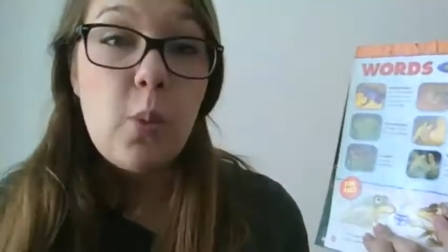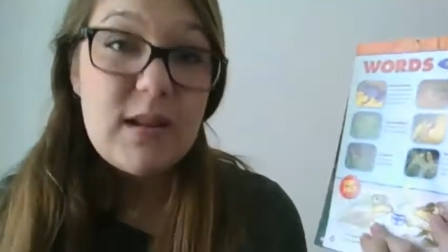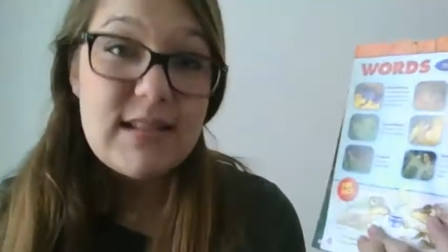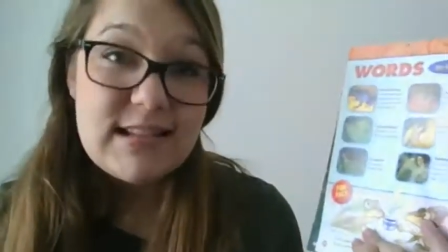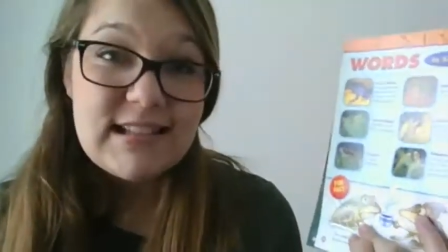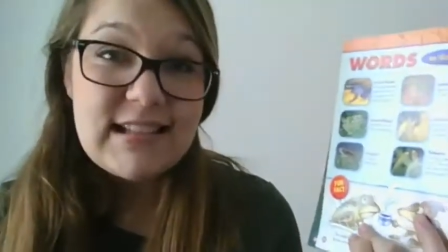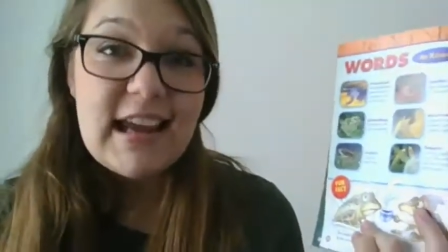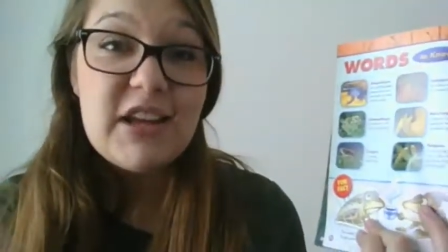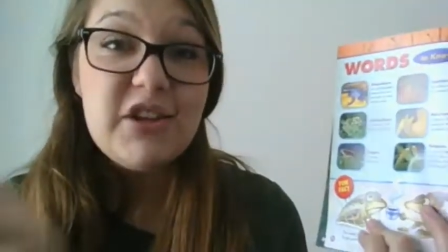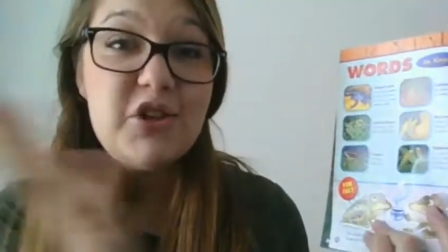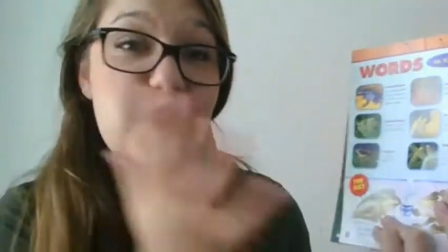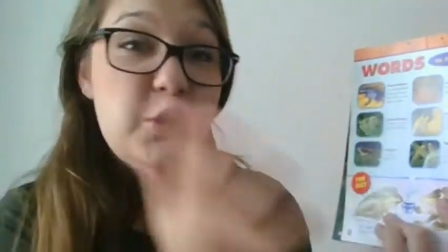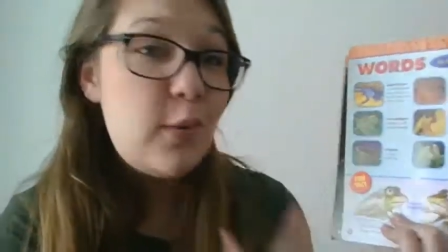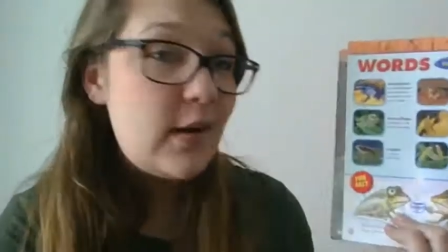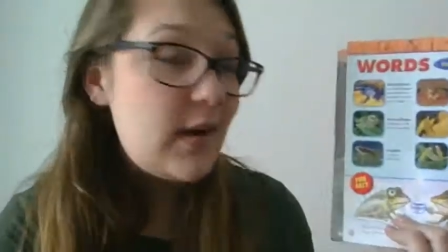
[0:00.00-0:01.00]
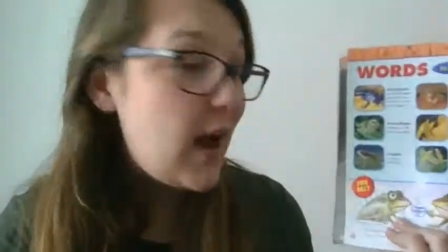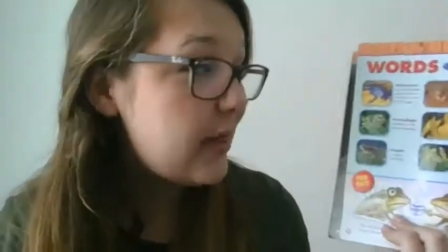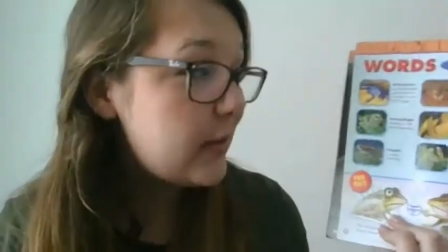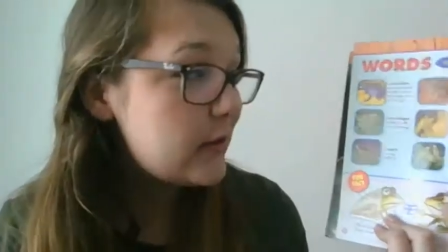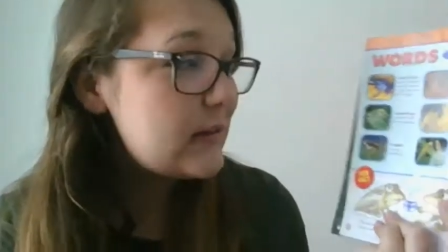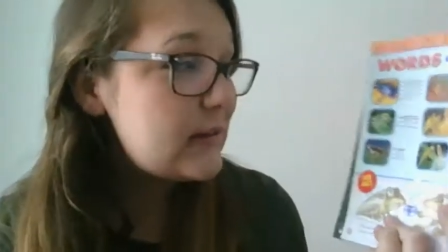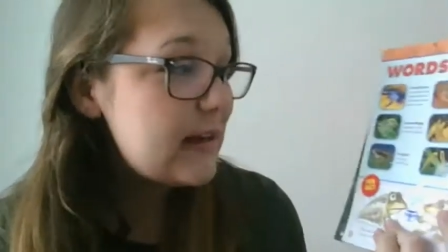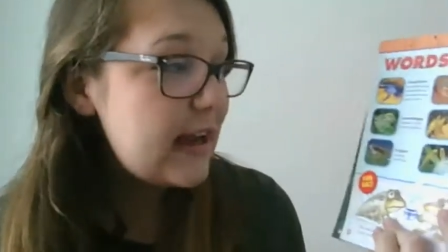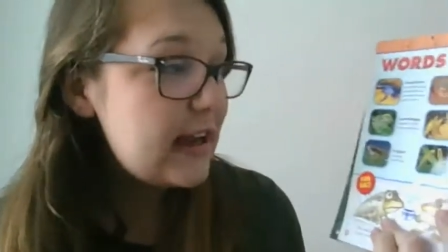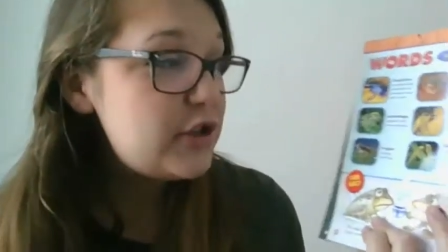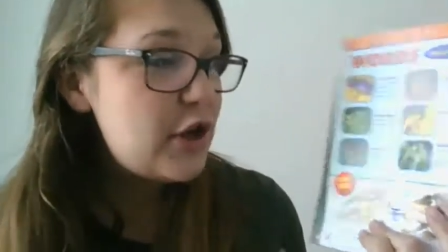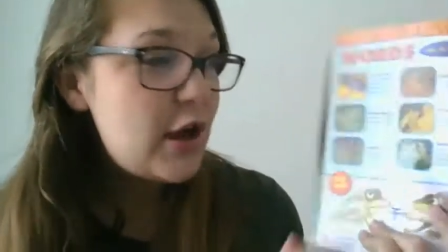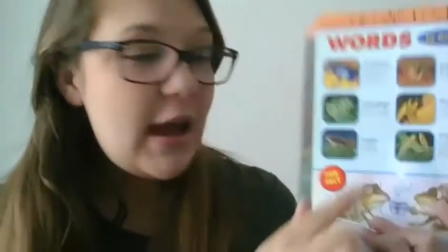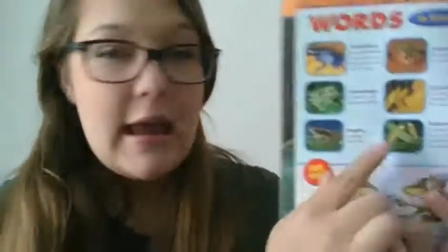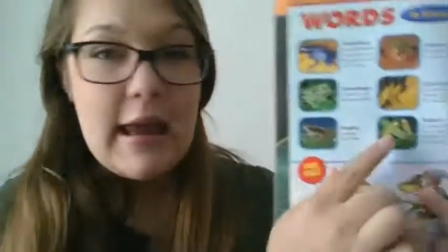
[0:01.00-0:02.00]
one stage to another
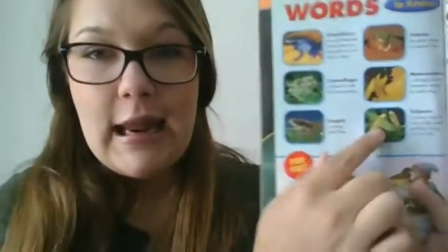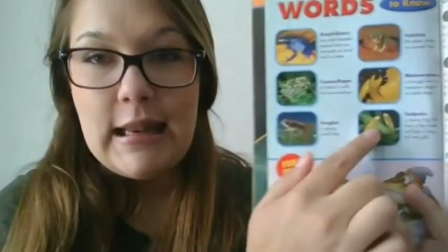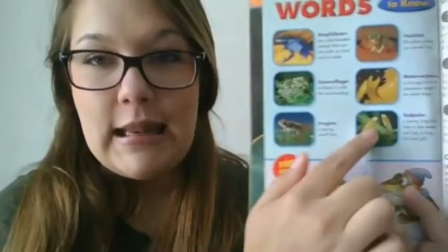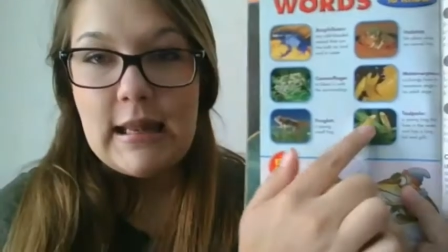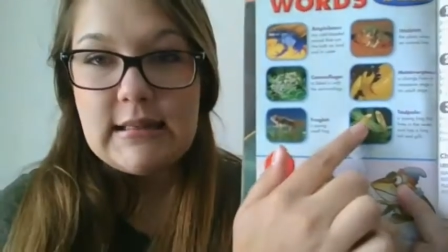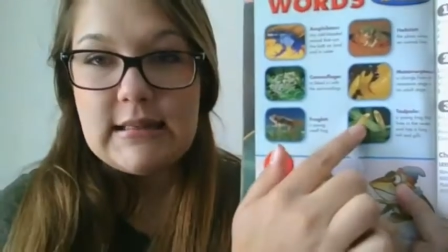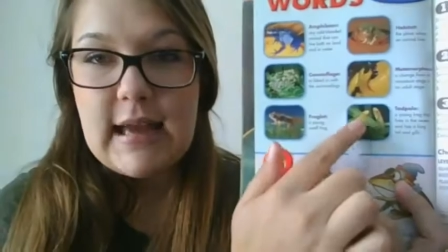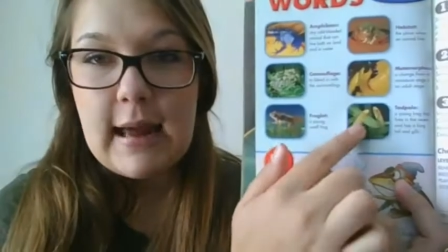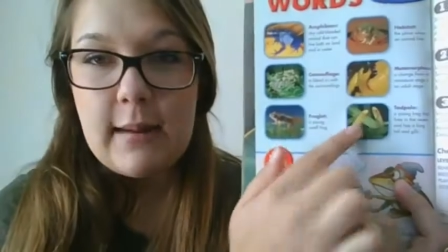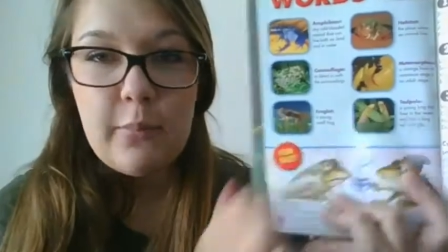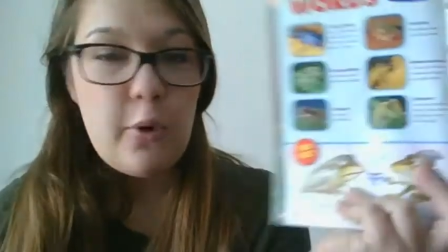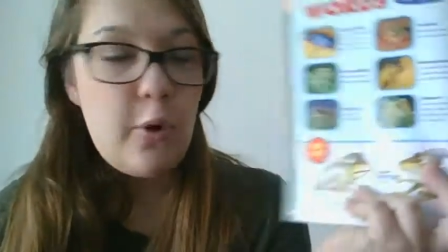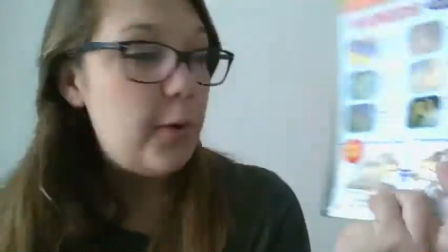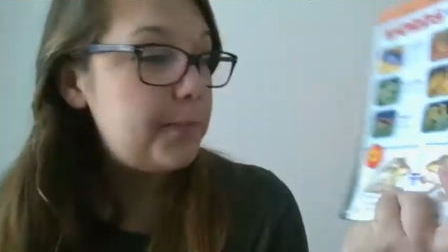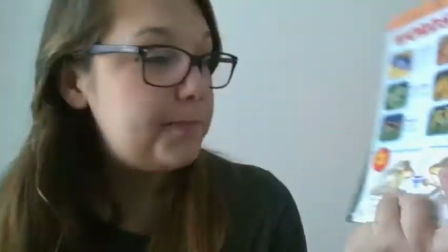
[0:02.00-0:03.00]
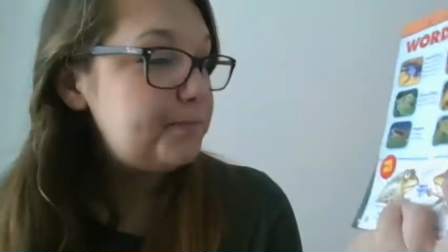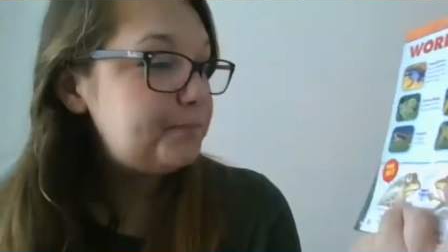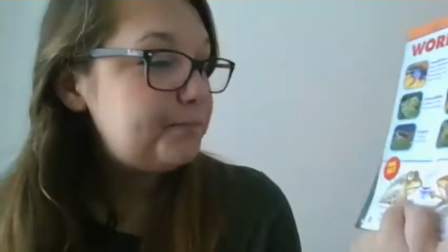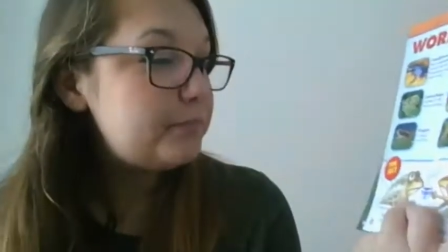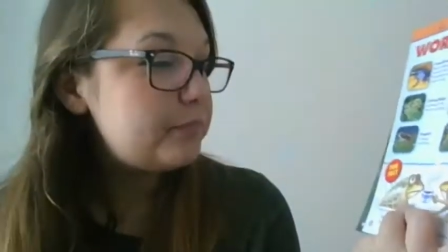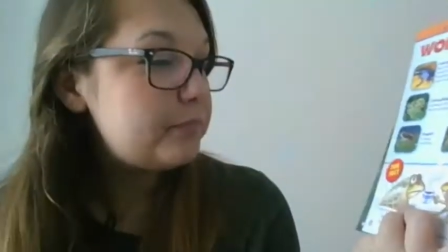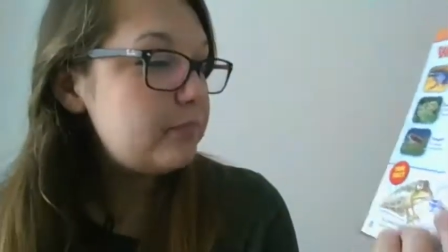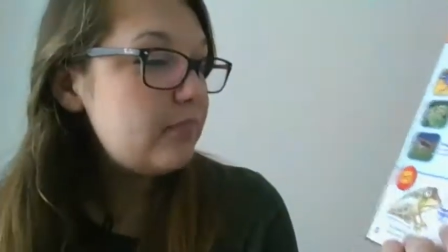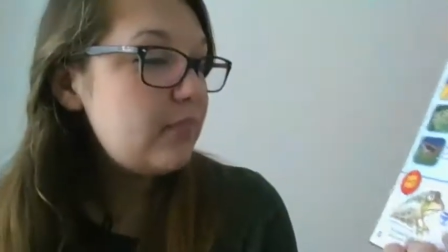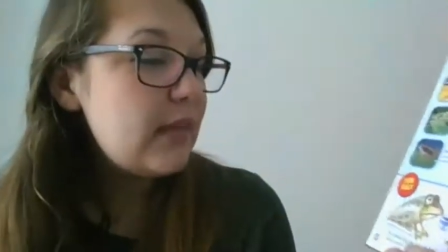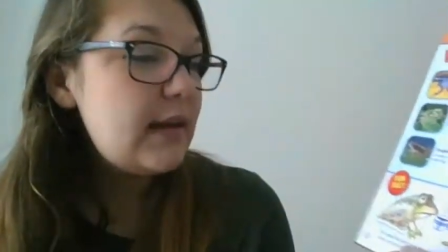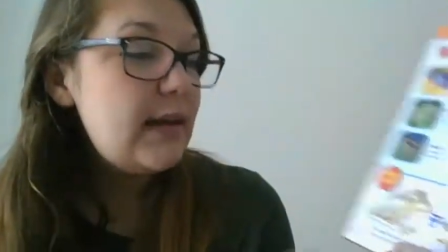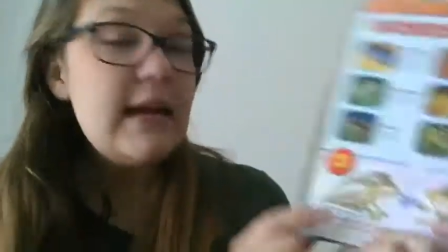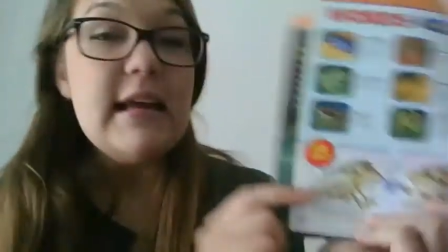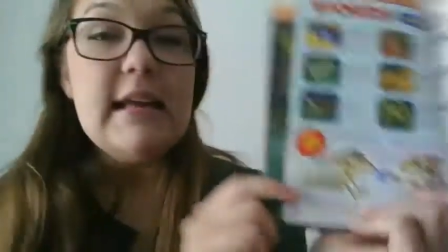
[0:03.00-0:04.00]
stage. And then tadpole.
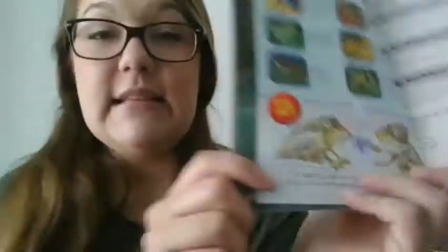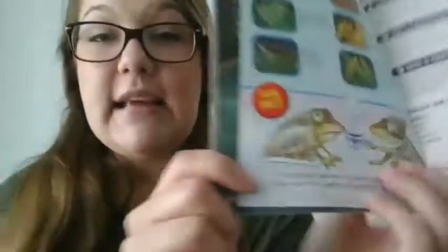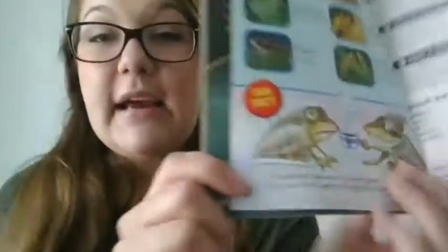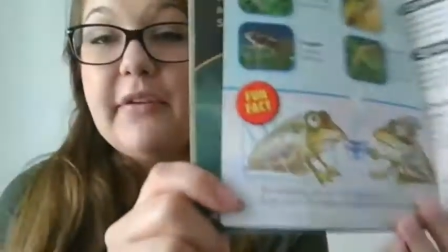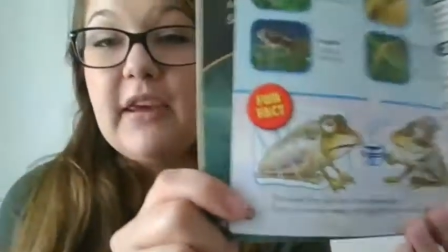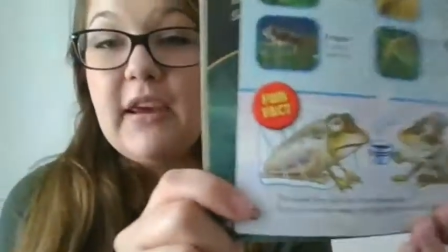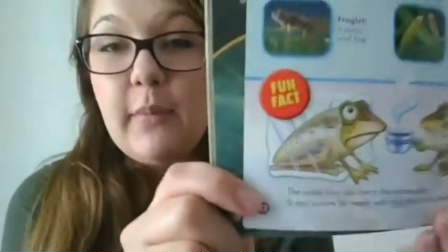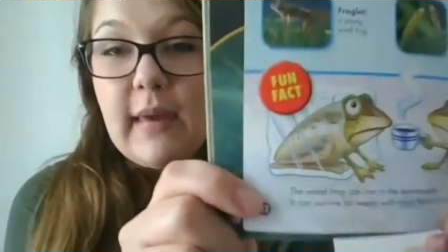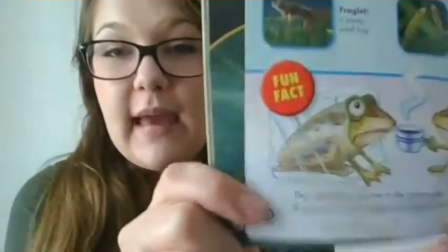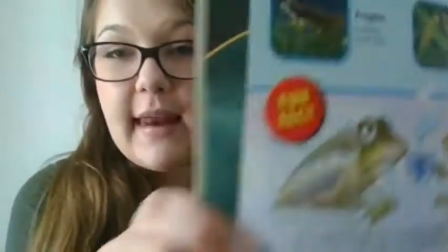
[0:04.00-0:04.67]
Down here, we